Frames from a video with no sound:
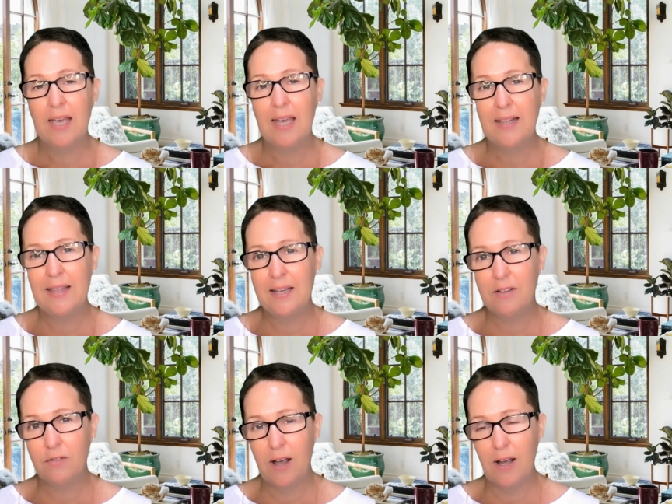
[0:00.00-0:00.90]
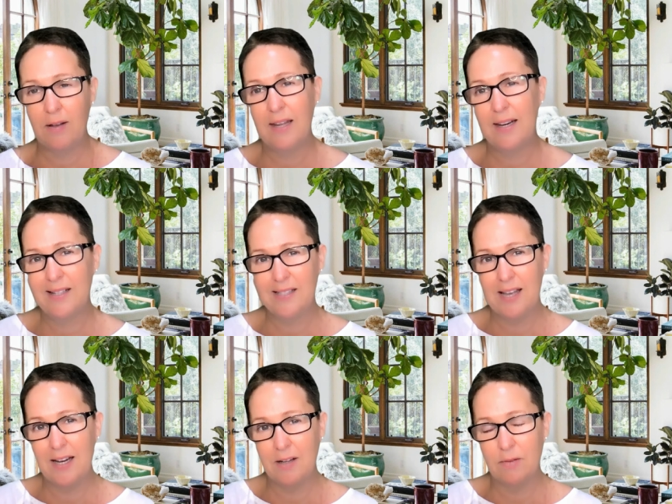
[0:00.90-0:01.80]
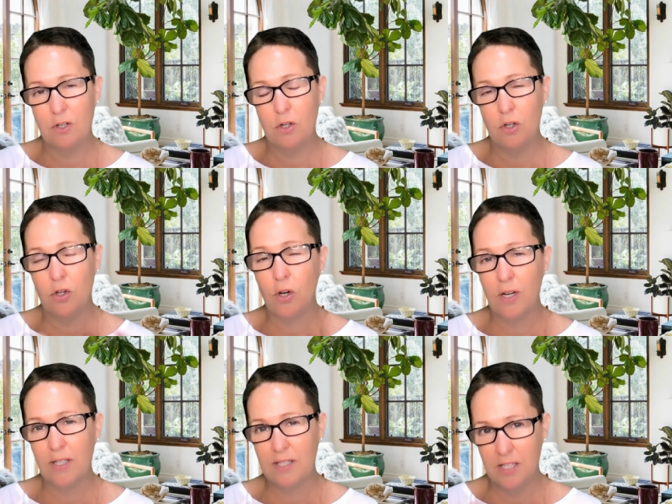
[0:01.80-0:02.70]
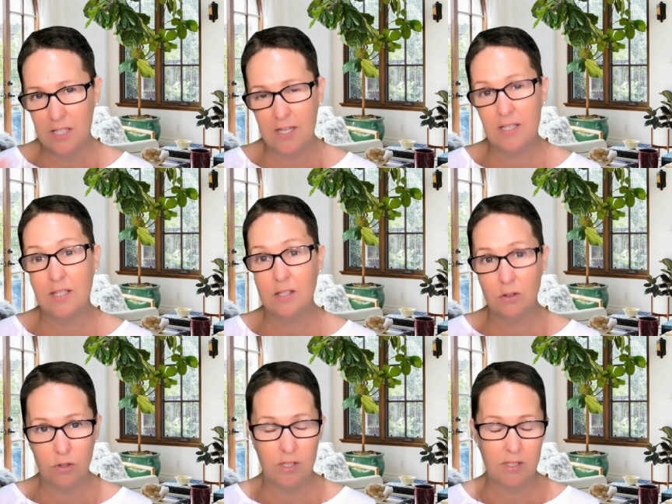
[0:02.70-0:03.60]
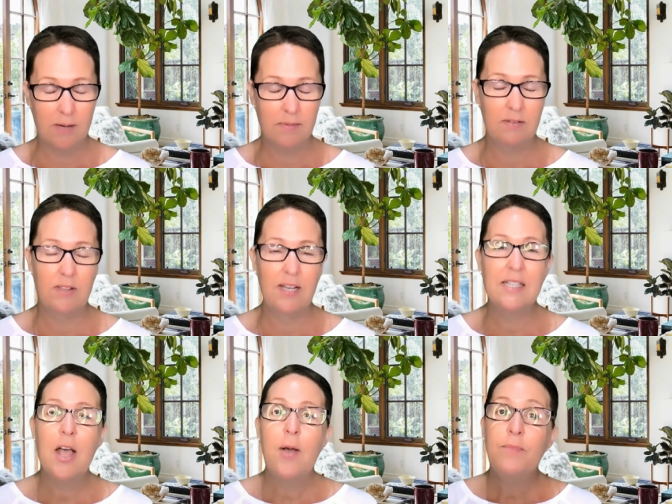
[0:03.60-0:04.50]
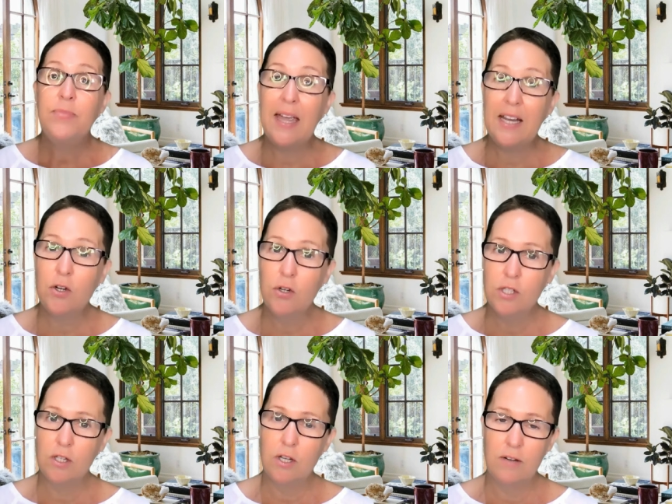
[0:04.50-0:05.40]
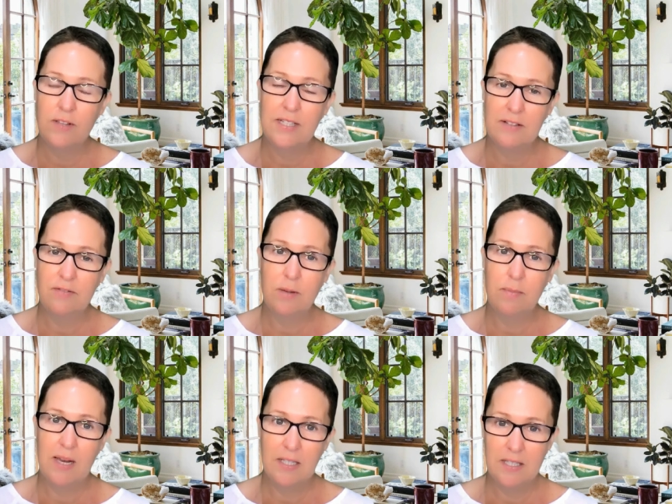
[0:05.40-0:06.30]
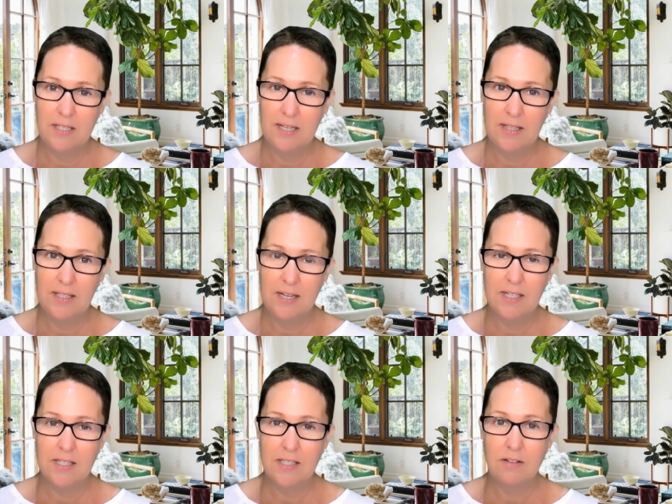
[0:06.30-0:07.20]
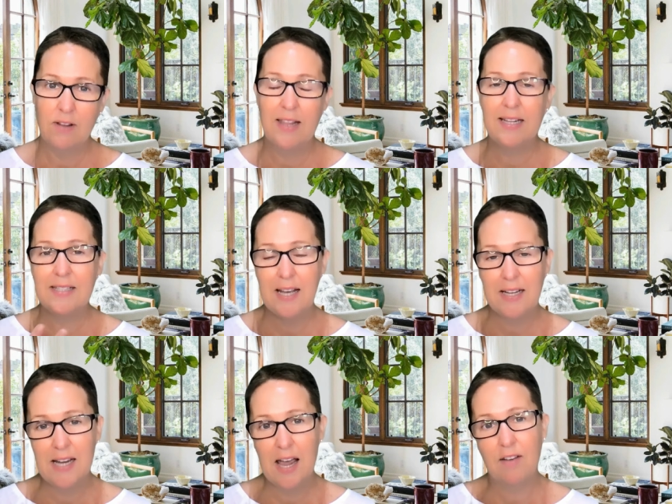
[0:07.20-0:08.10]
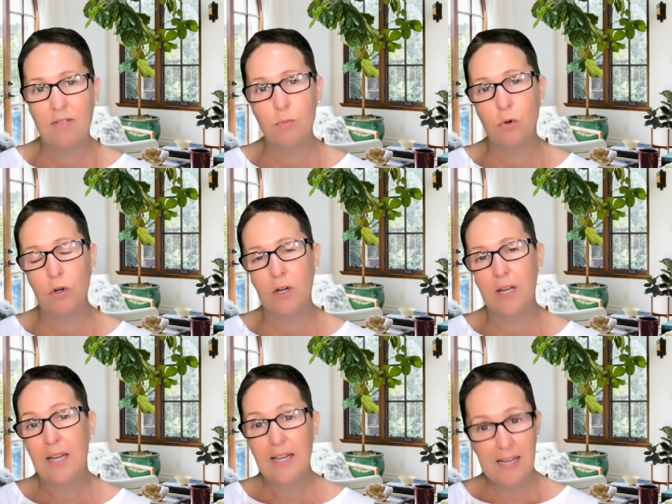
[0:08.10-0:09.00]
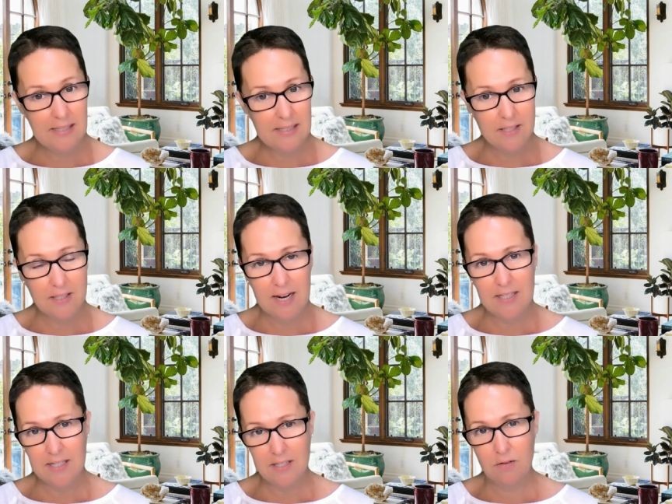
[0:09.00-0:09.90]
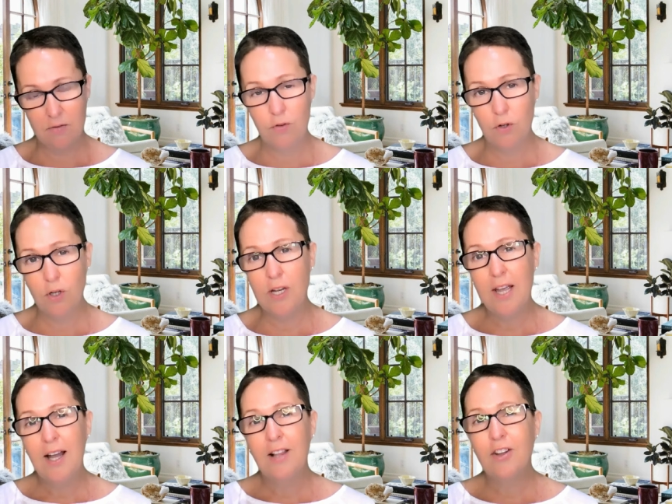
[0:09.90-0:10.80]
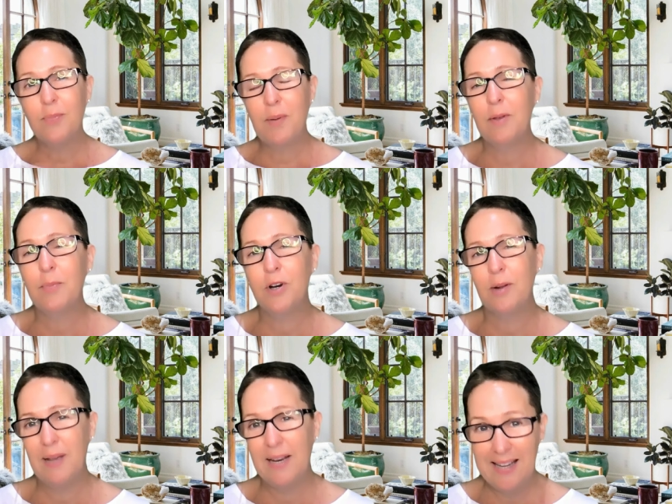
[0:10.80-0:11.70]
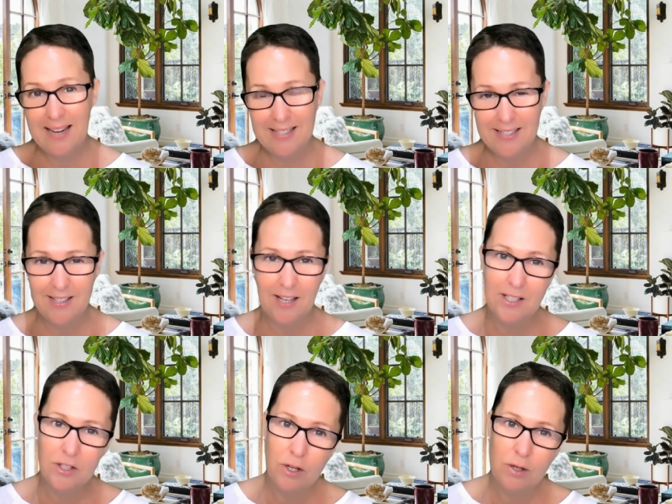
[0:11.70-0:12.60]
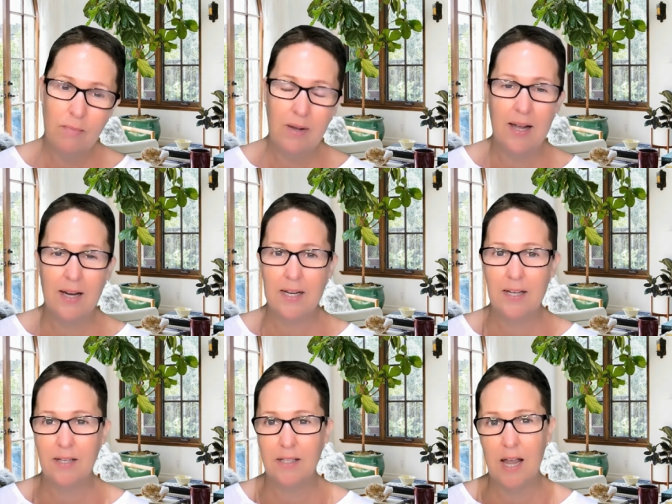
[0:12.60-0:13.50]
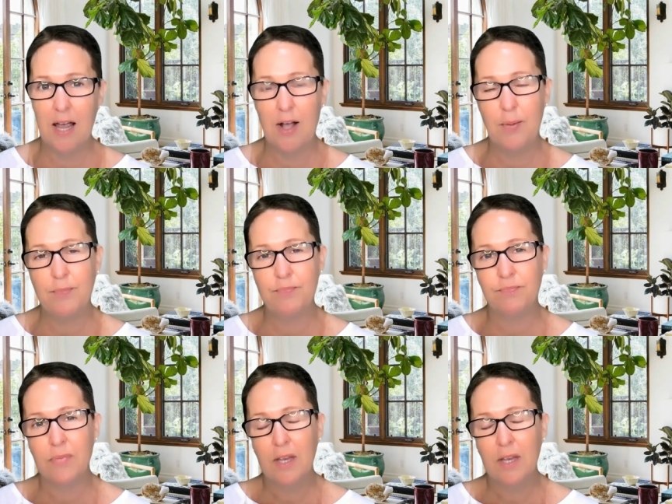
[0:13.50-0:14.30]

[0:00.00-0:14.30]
anything that is like, yogurts and cheeses and all those types of things. They cause a lot of this inflammation in the digestive, and then start to have more easy to digest food. A lot of people are put on medication like Somac and